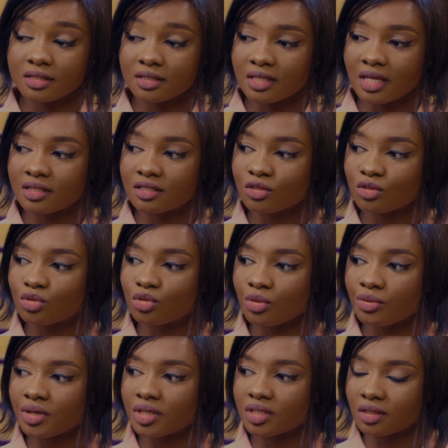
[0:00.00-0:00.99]
said the
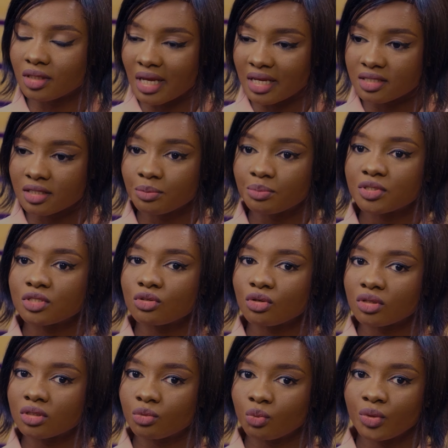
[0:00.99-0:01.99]
story in the last
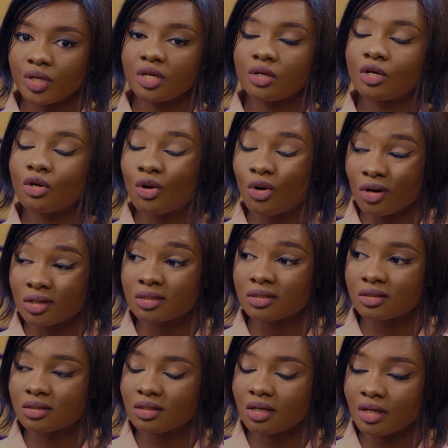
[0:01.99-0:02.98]
episode, we got
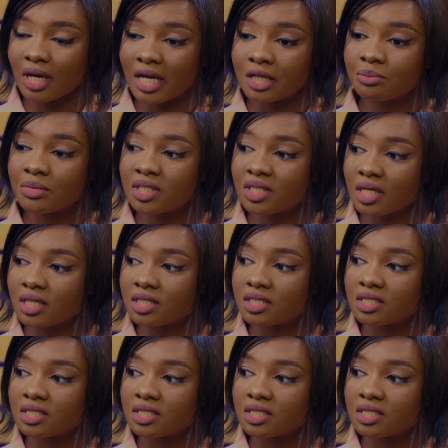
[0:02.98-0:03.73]
admitted in